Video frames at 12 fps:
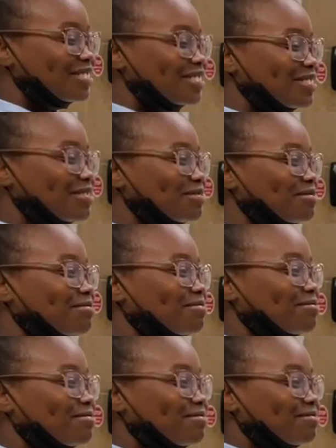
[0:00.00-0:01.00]
you were to
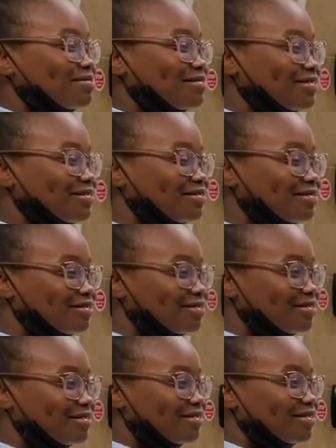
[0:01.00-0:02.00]
pick your field trip,
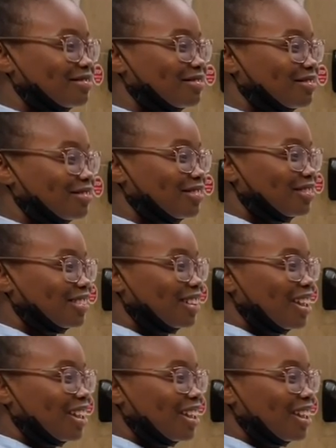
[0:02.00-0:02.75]
what would that be?